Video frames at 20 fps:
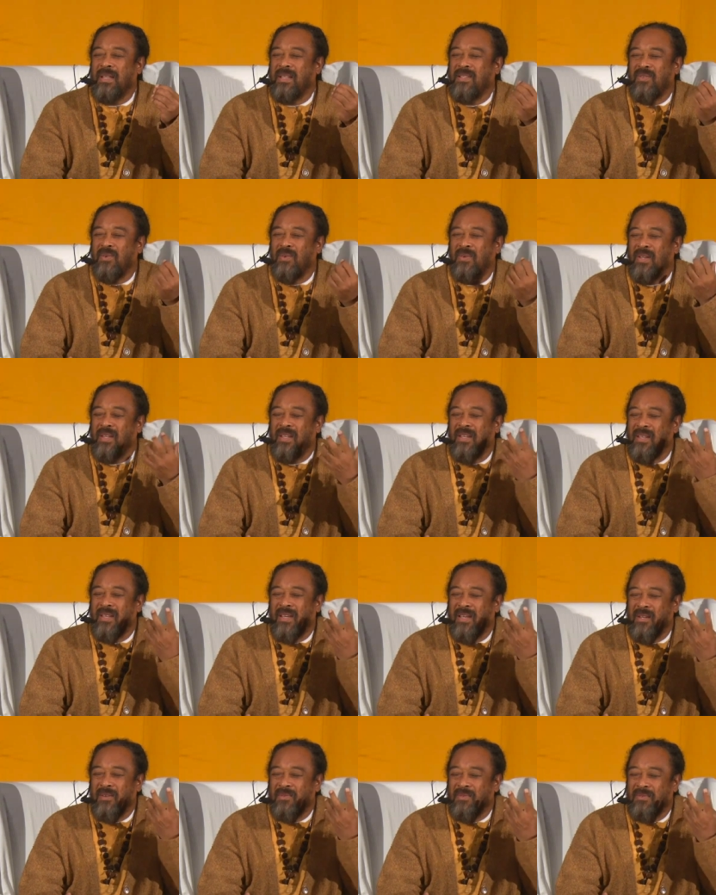but it's only
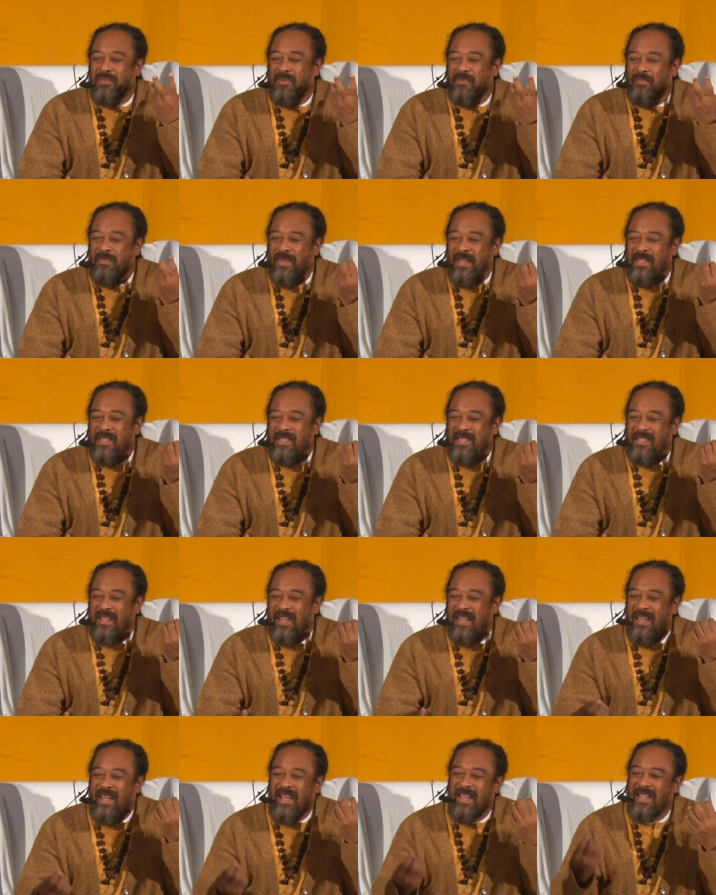kind of,
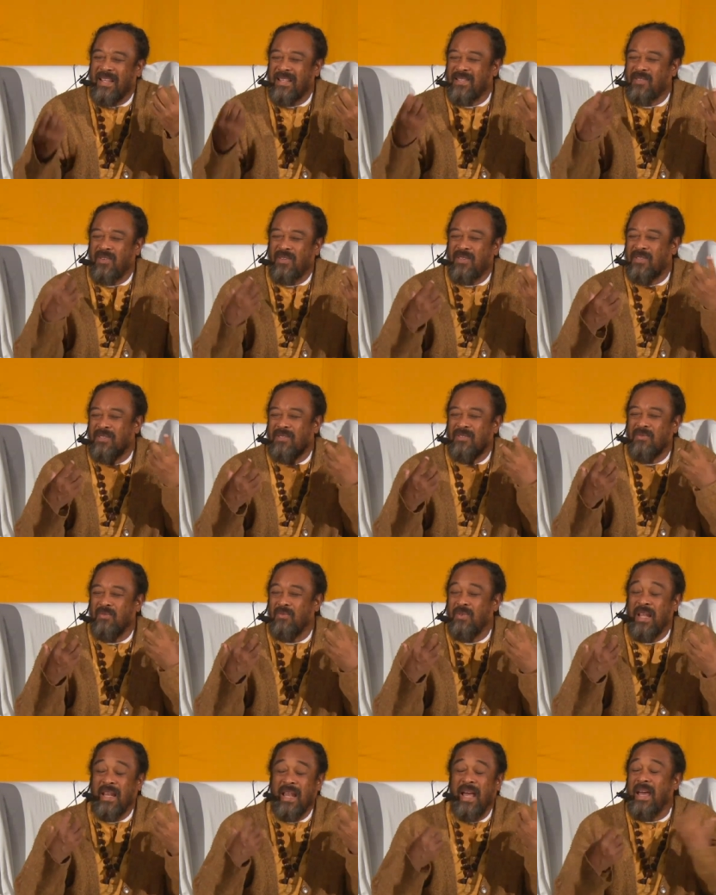it's not
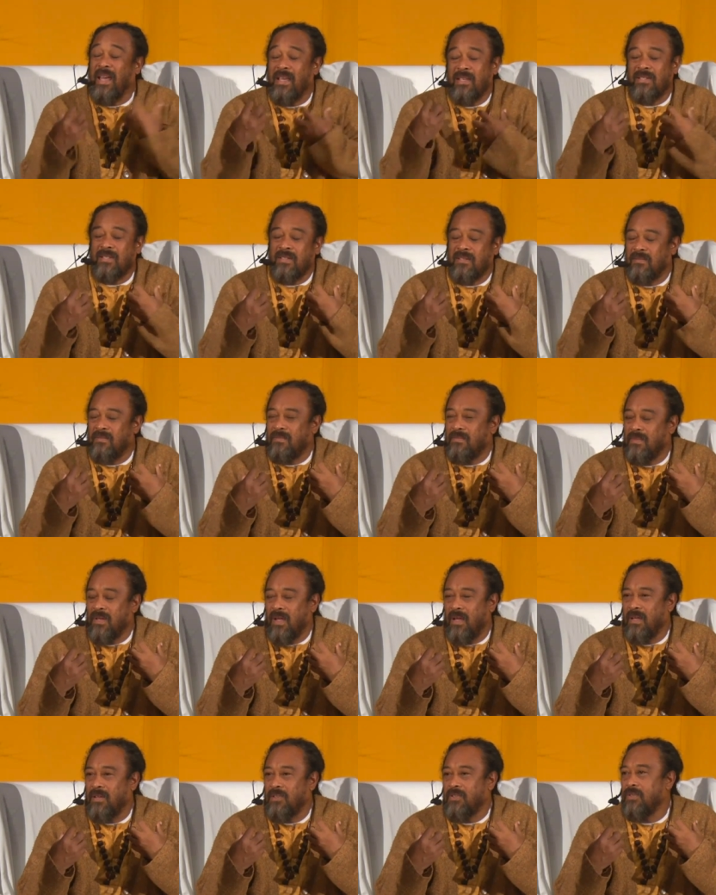realized
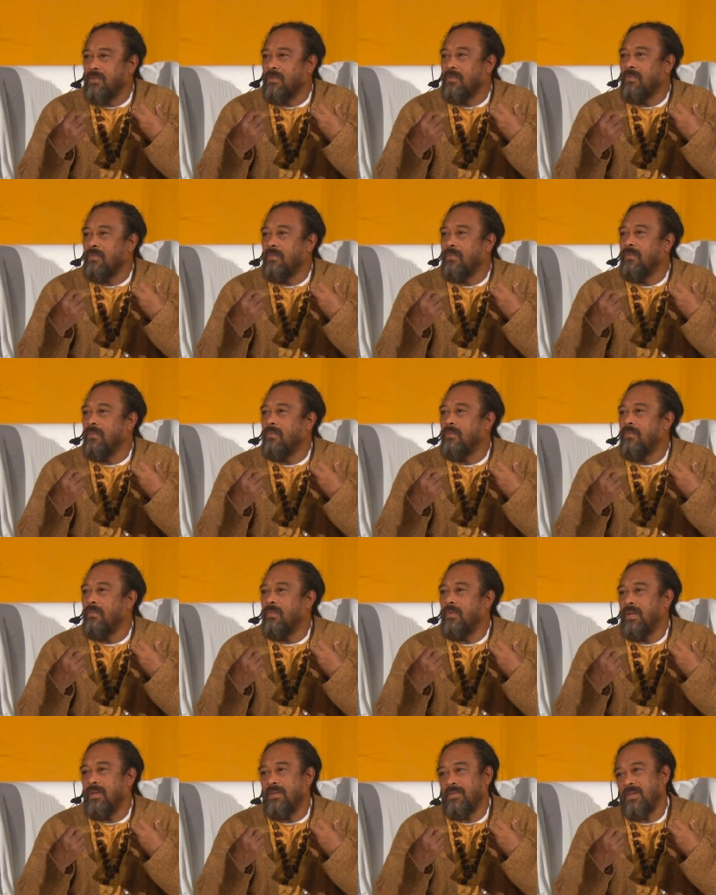knowledge,
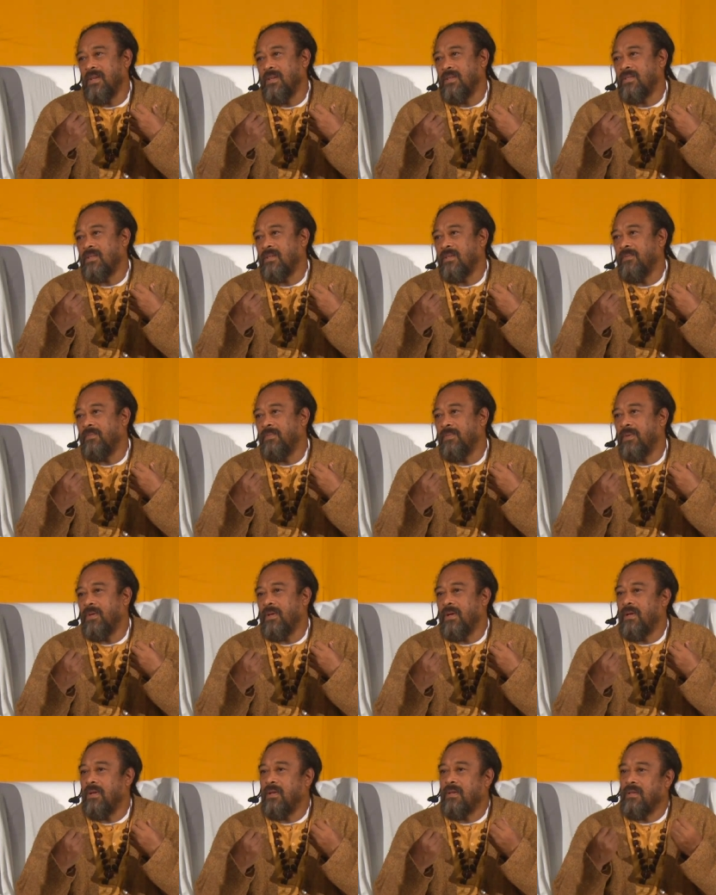in a sense, no?
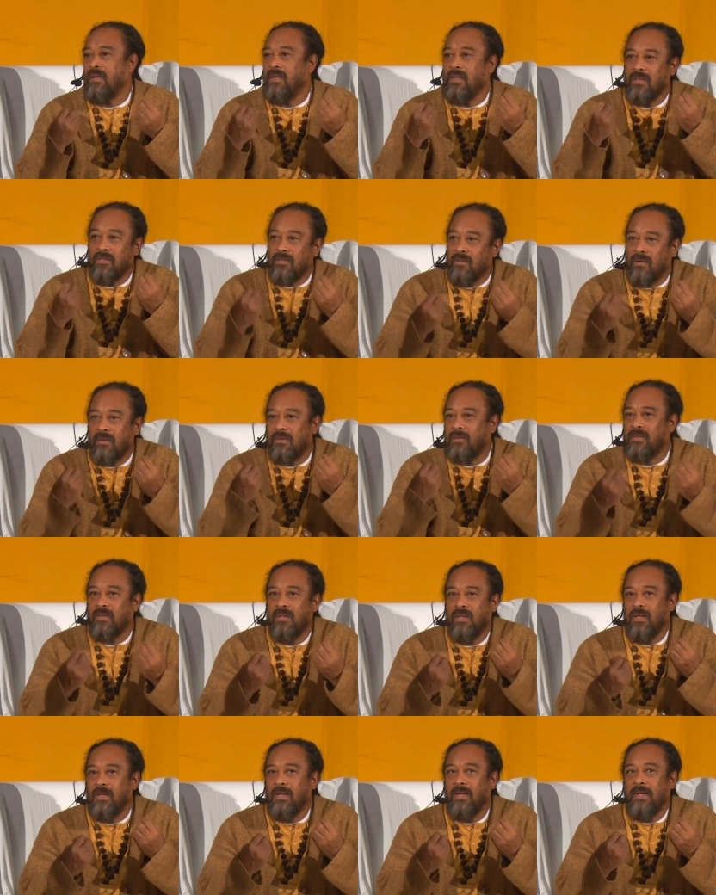It is not,
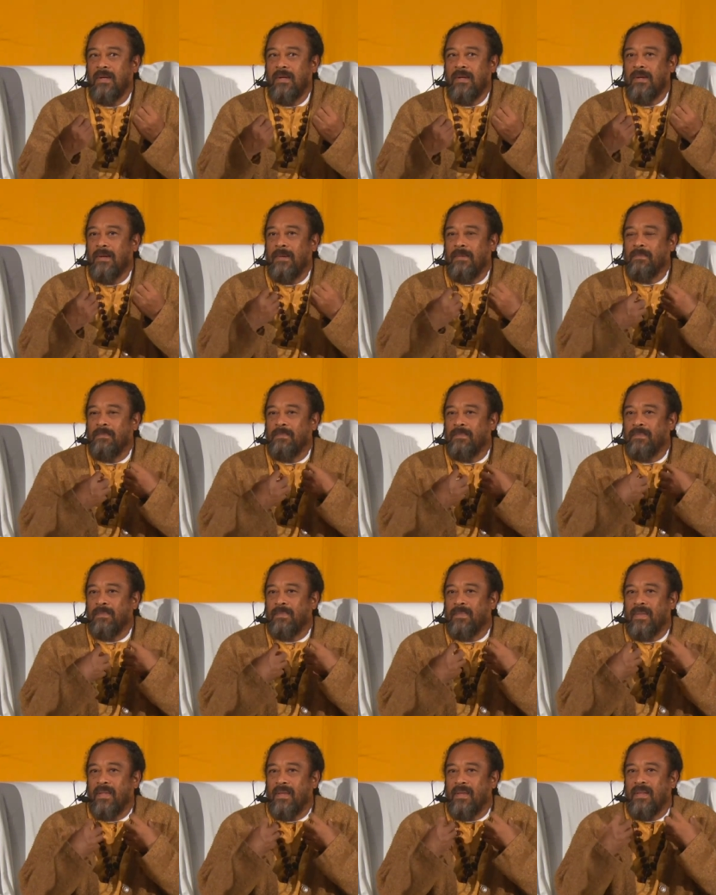
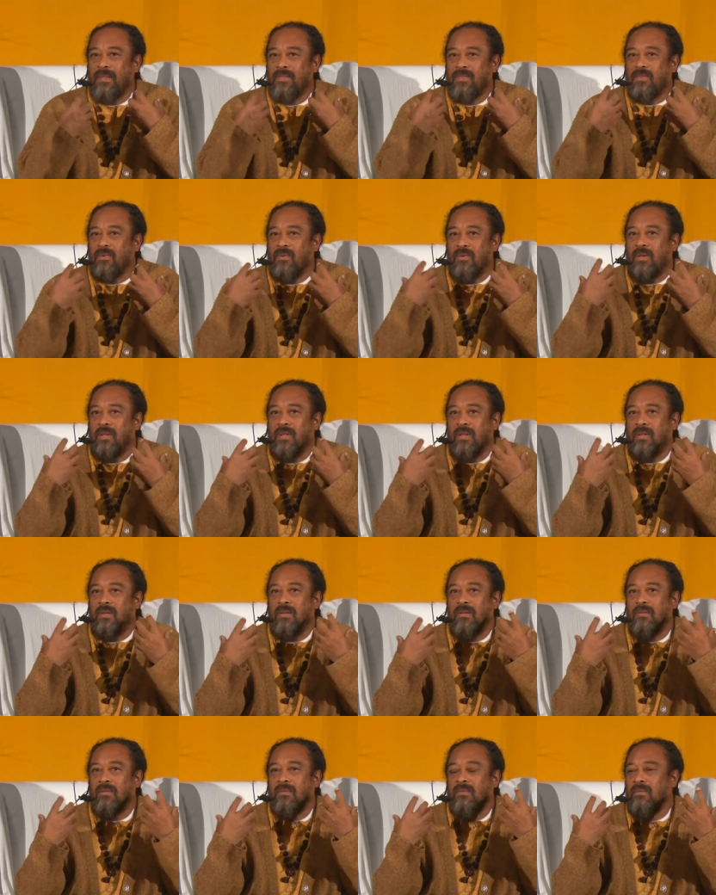it's
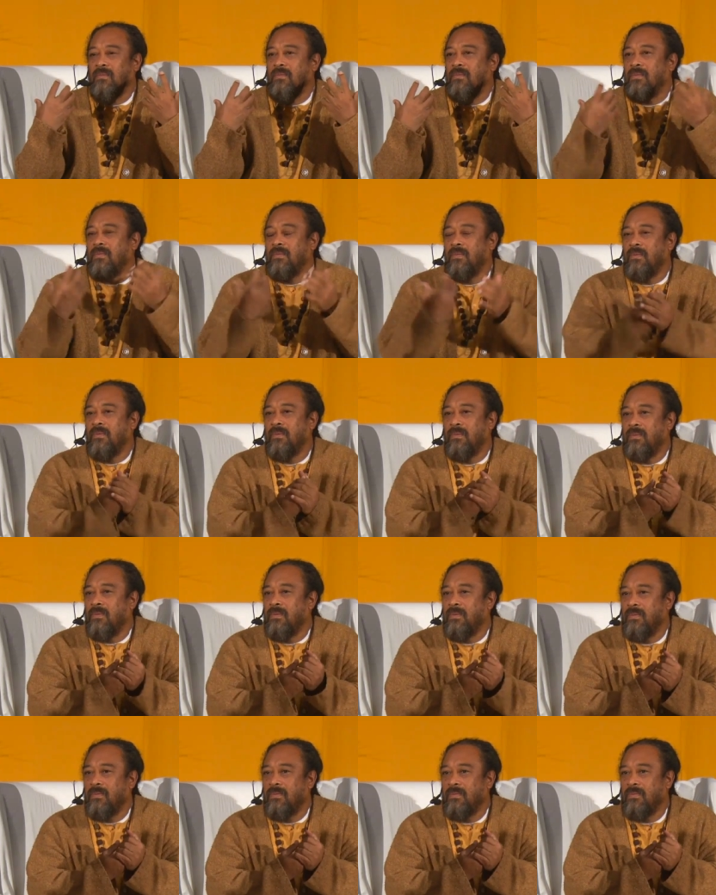only
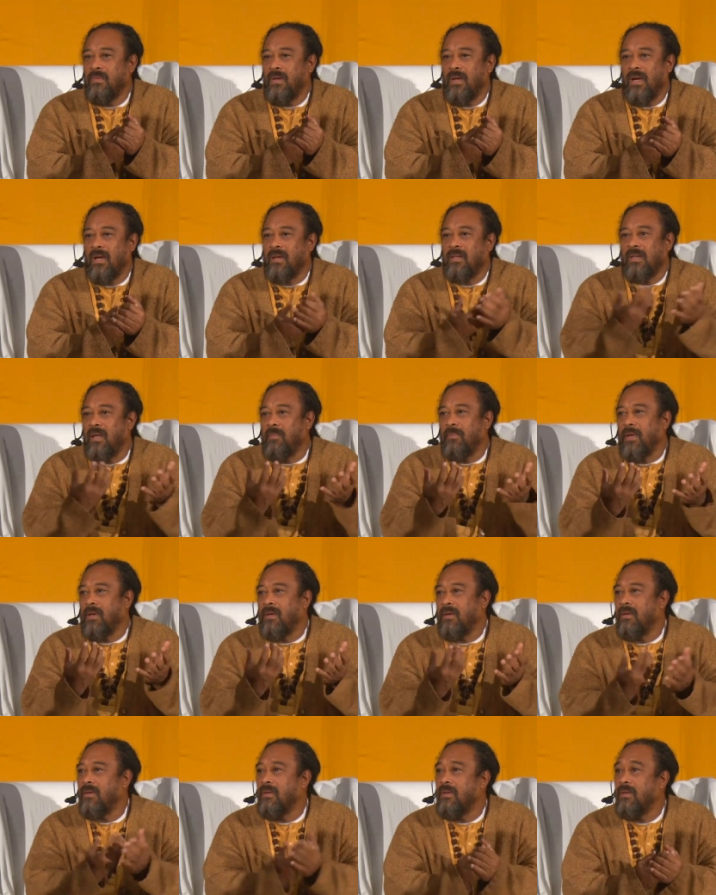
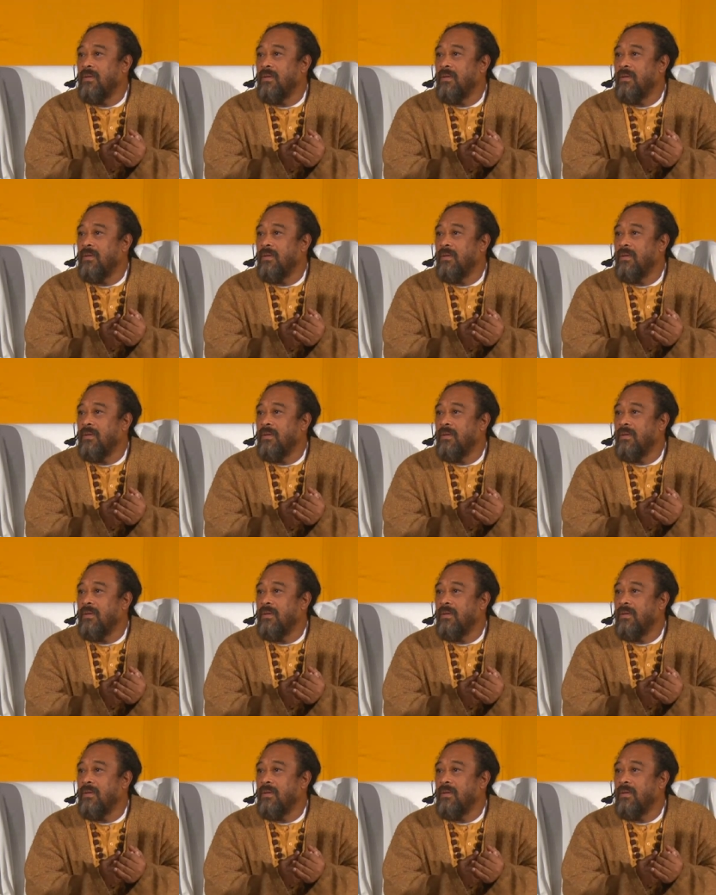academic.